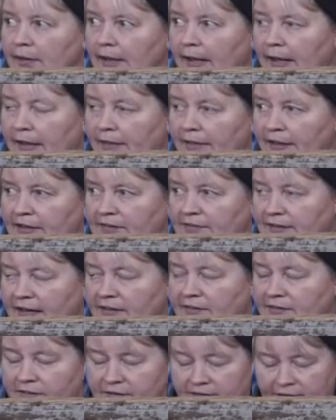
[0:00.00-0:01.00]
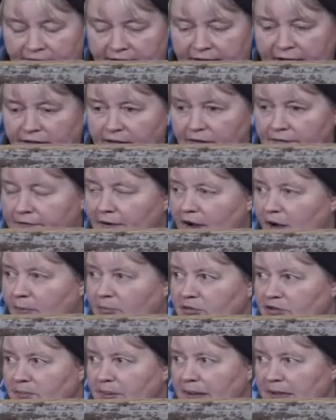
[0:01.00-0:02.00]
Uh, they tend to think that
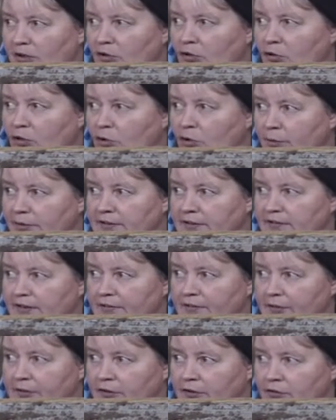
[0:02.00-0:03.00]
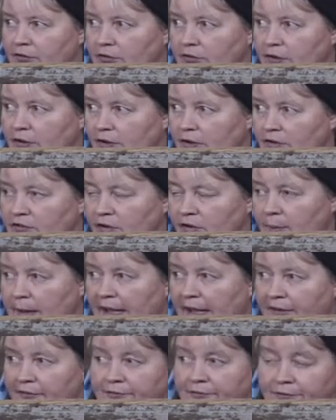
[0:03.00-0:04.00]
farmers are being awkward and difficult. So we
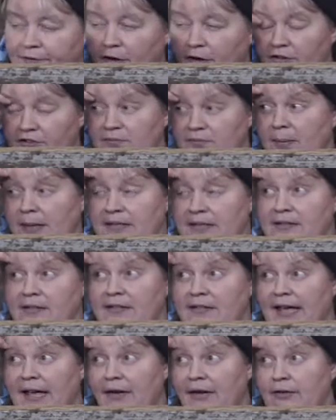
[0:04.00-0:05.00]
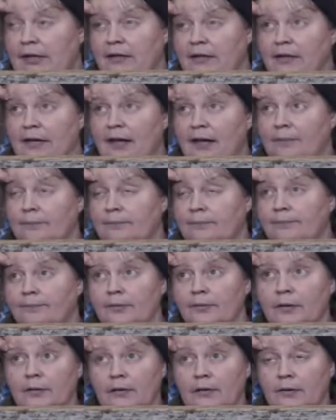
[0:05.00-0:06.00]
had a first meeting down in. Um,
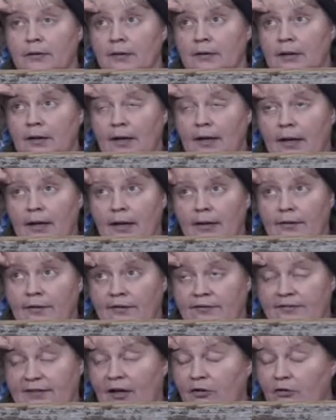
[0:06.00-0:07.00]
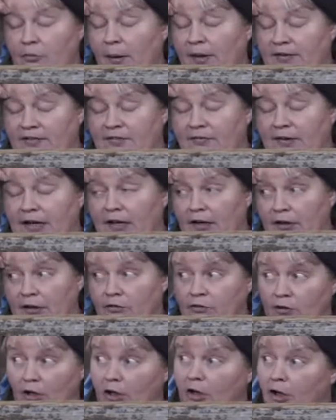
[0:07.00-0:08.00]
uh, the southwest of England
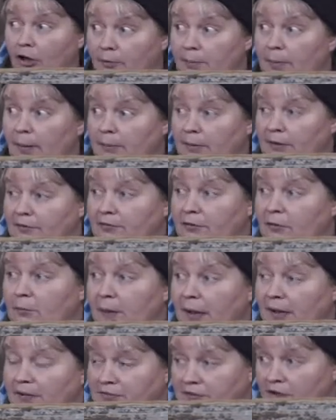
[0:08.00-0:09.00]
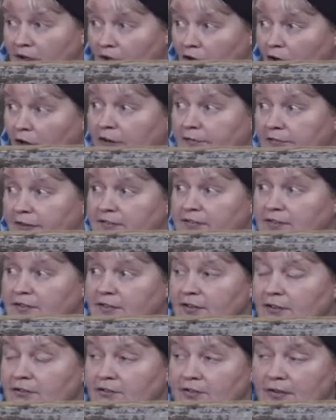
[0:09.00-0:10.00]
because got a lot of public footpaths and a lot of
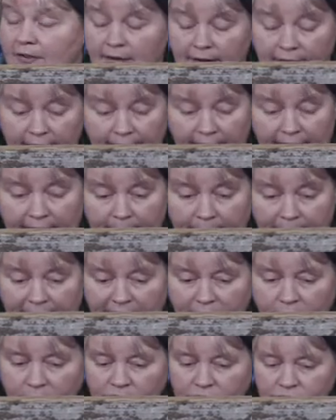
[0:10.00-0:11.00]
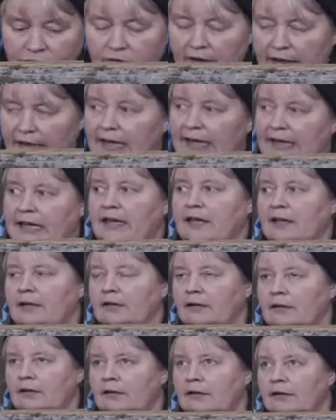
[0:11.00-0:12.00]
visitors, um, and it was really,
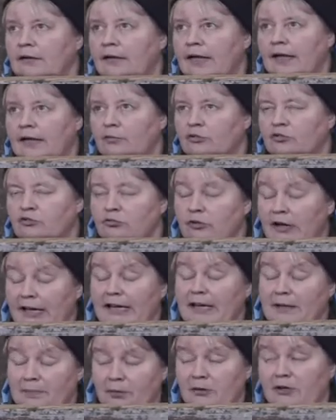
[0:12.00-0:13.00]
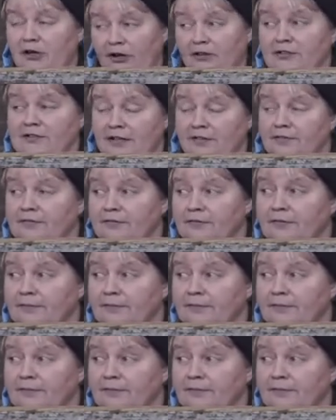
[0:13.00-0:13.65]
it was really productive,